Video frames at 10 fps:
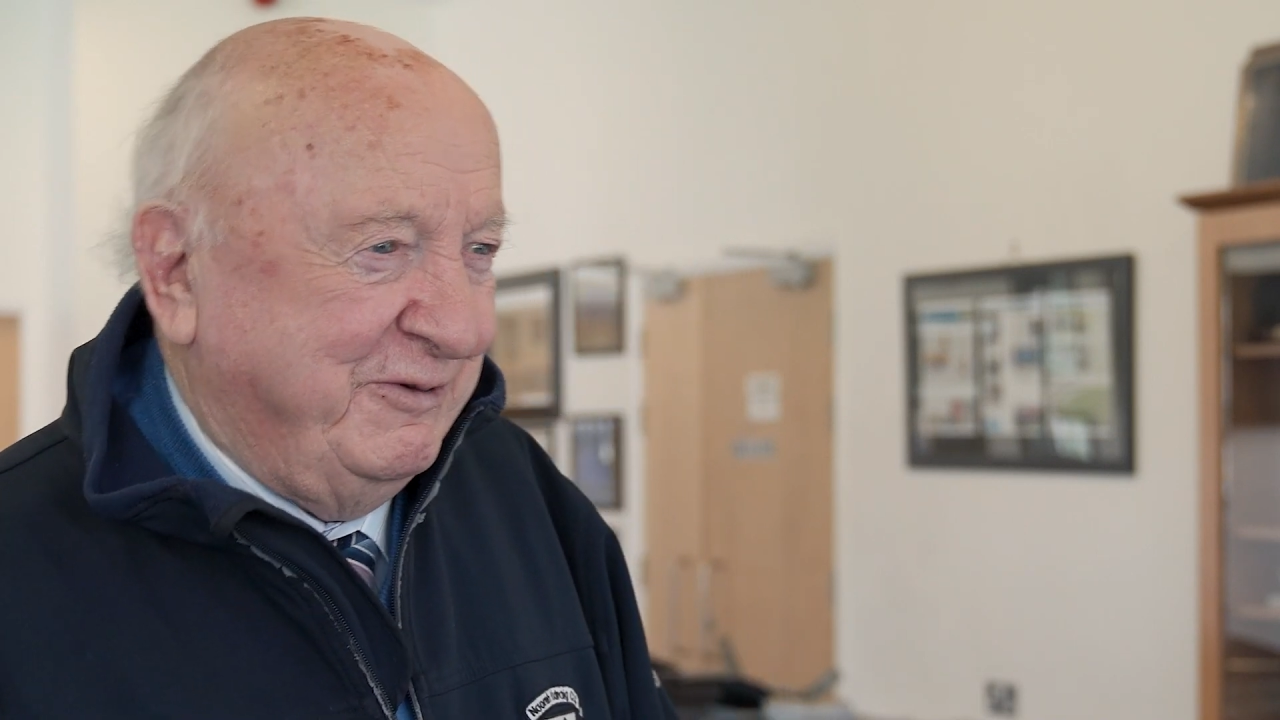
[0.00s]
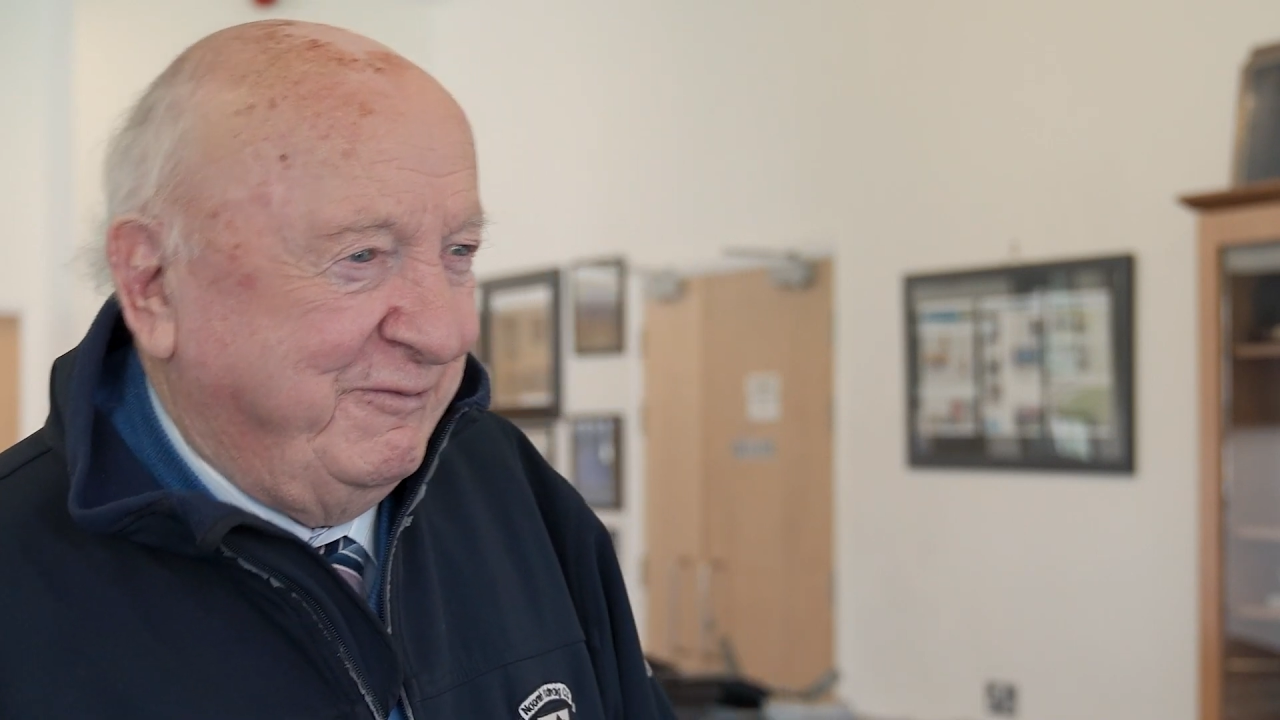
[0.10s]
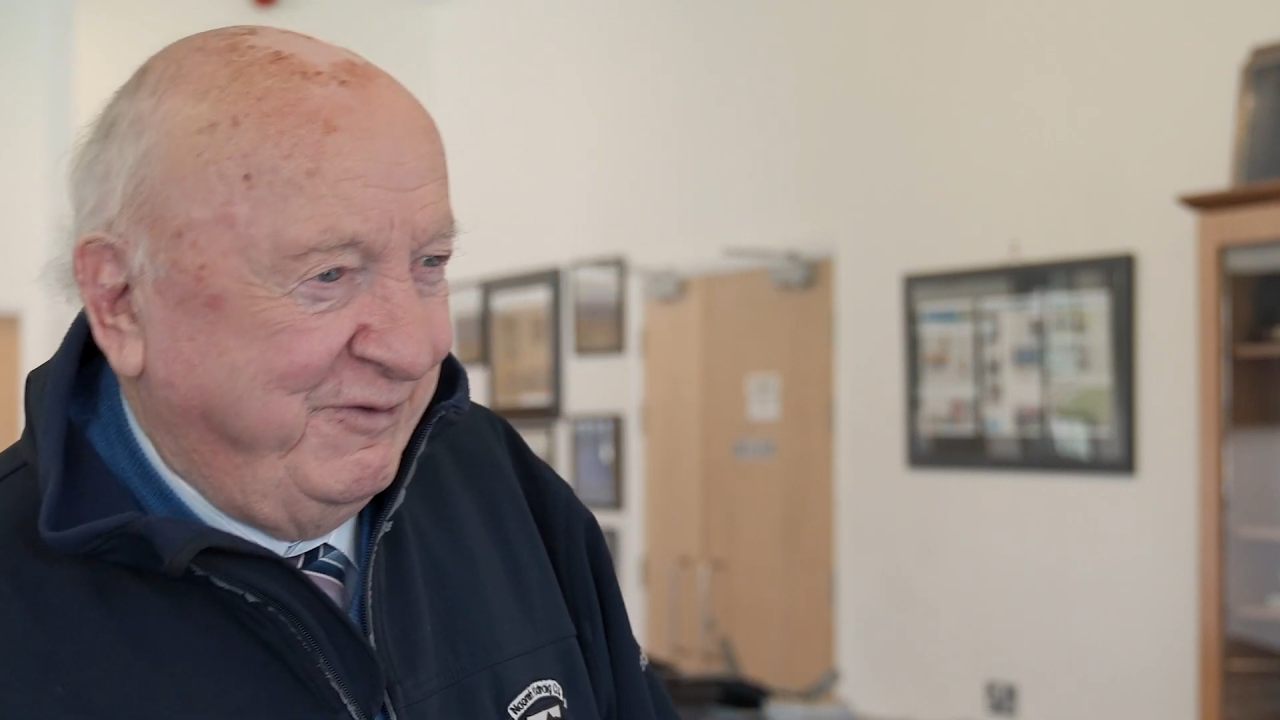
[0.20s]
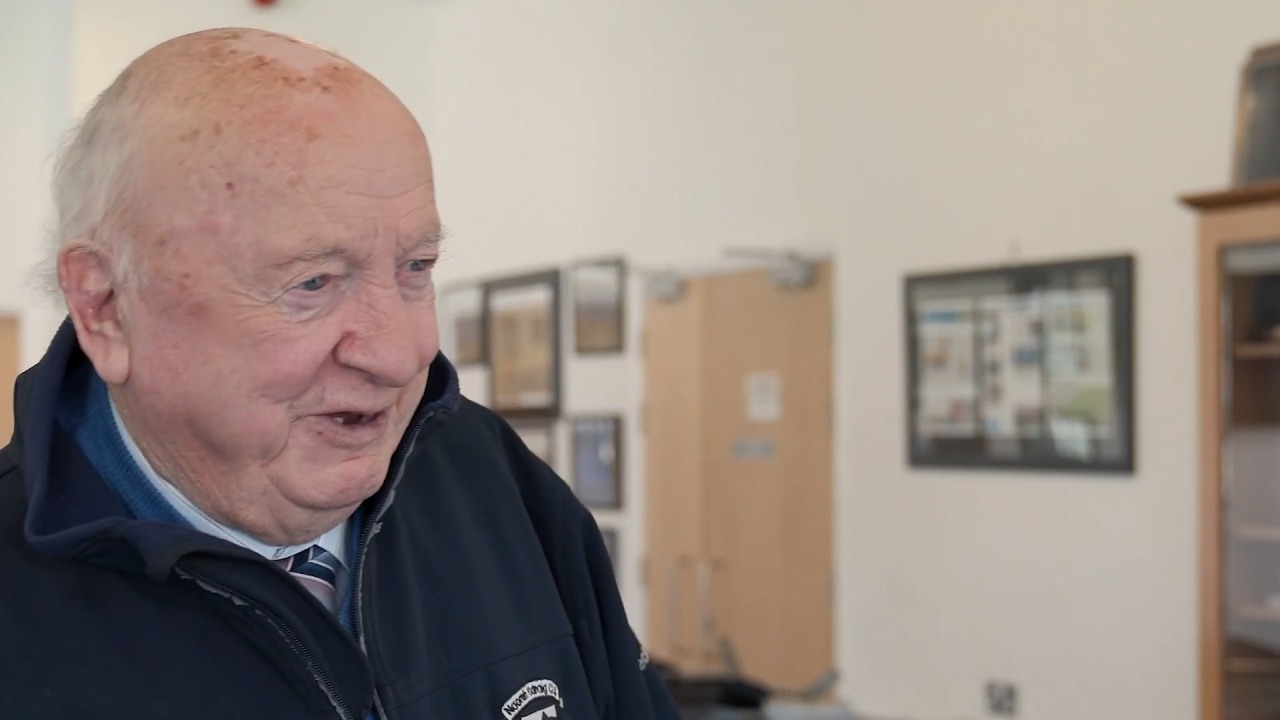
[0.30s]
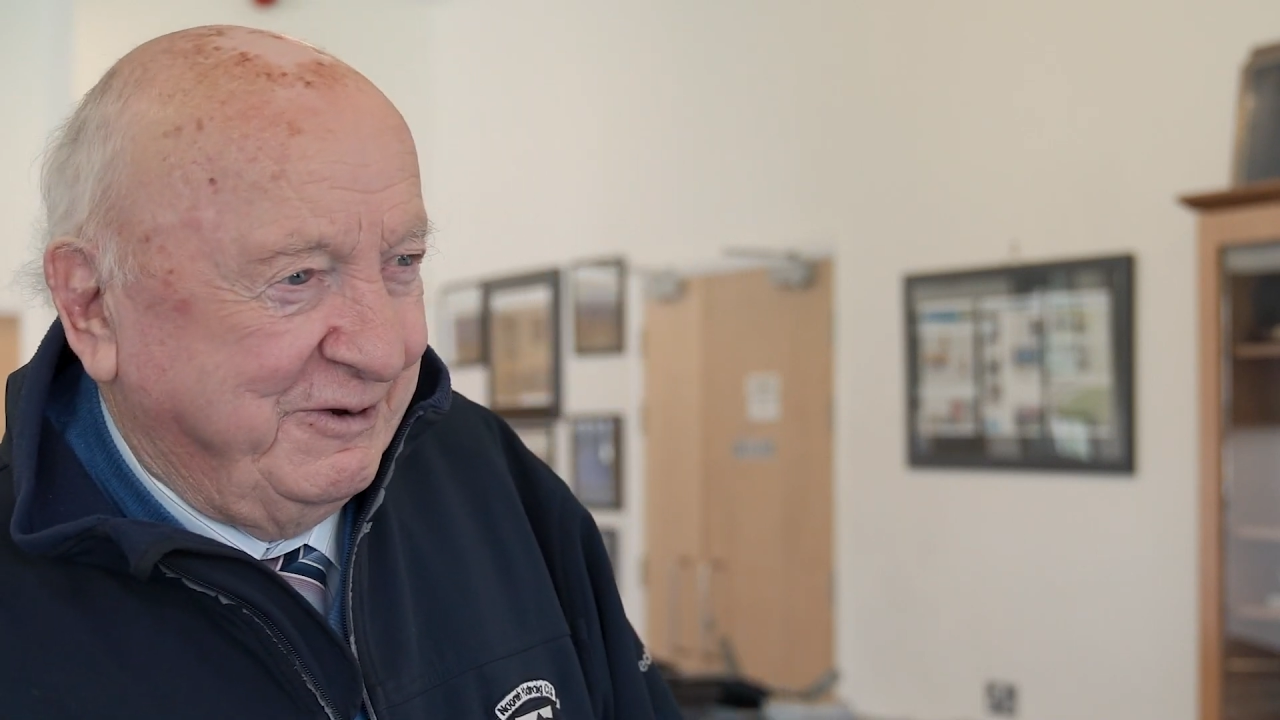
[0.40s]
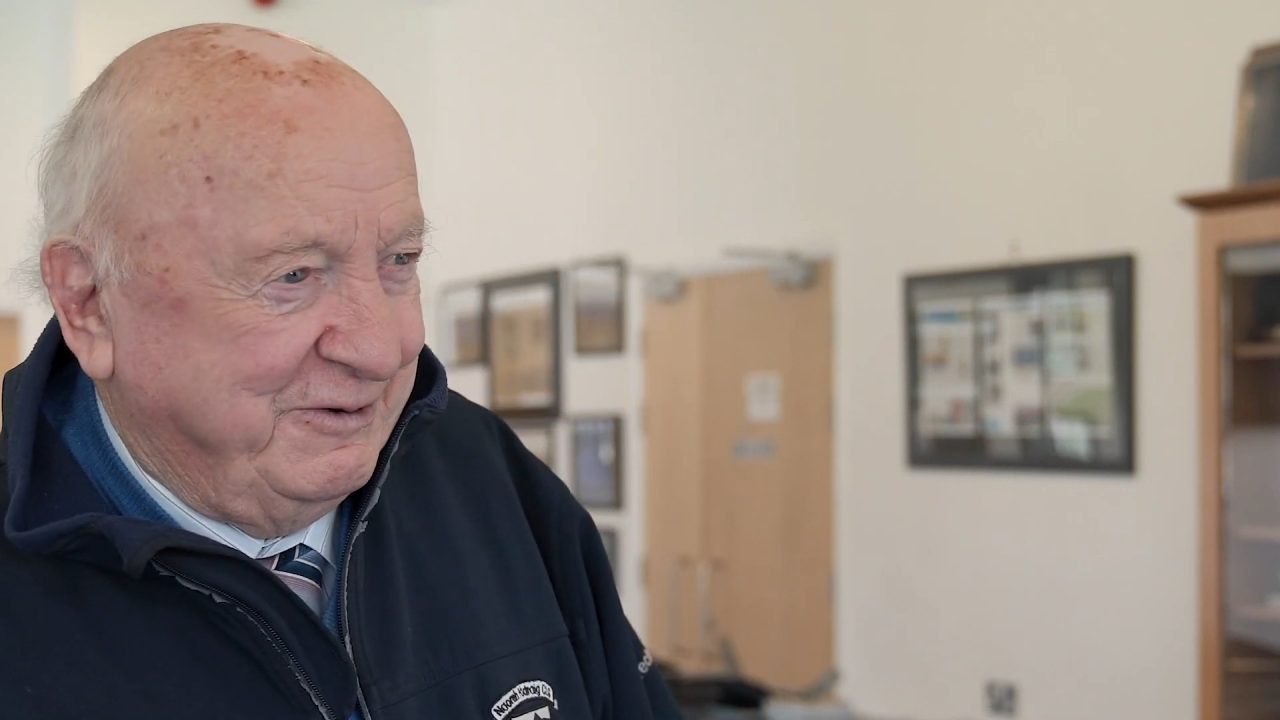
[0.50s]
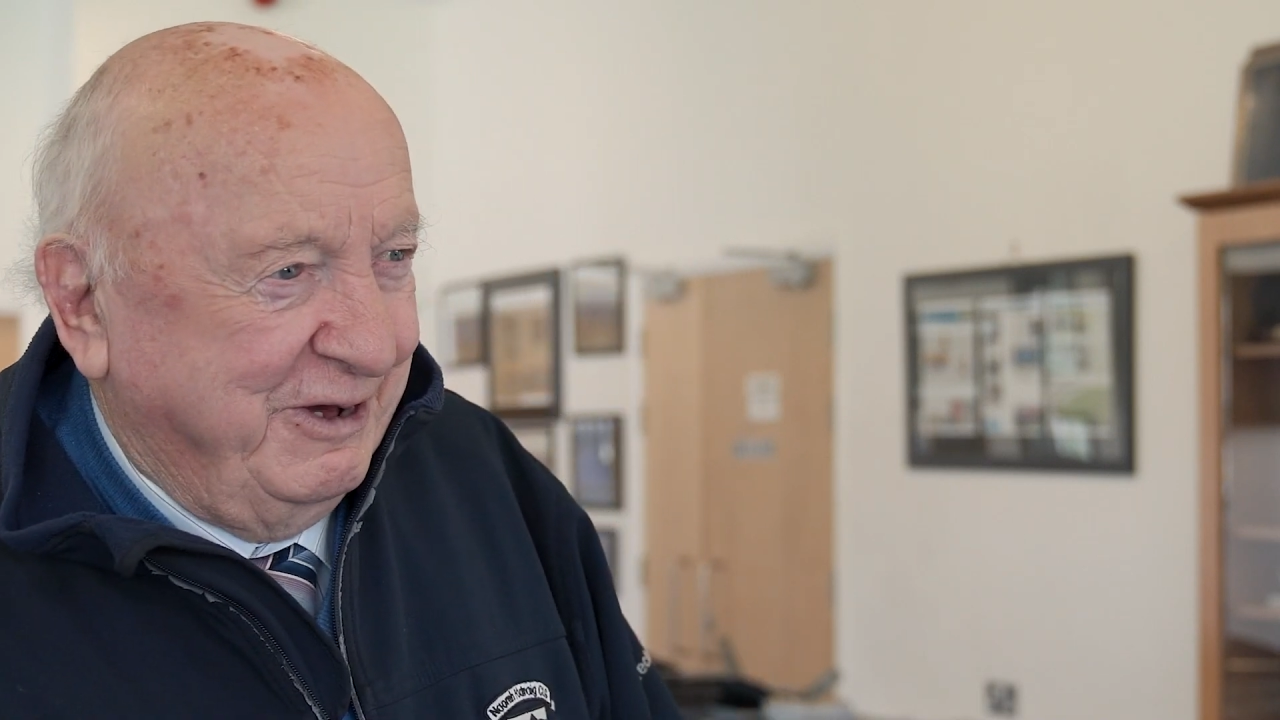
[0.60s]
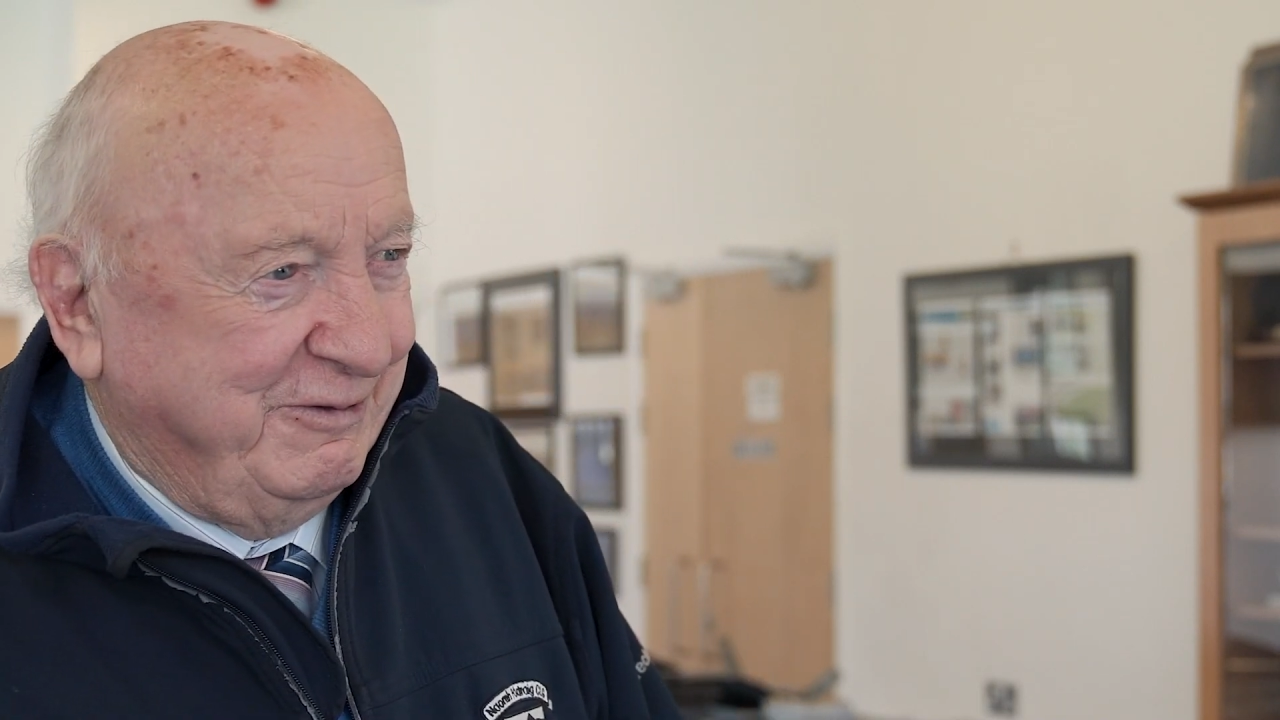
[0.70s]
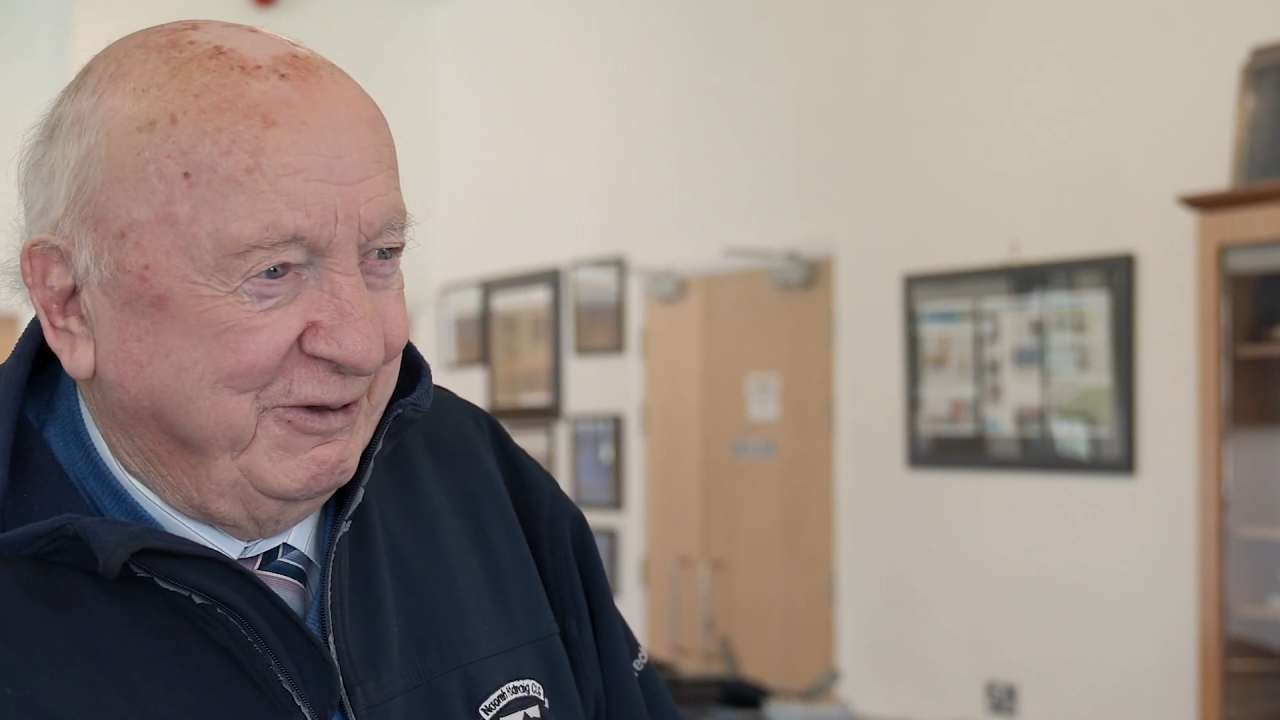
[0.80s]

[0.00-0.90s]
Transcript: unfair now,